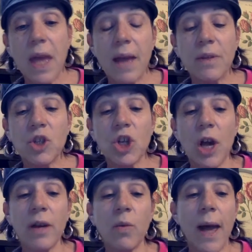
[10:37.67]
and the
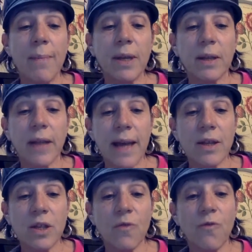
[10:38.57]
China Rabbit
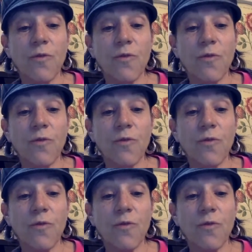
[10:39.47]
landed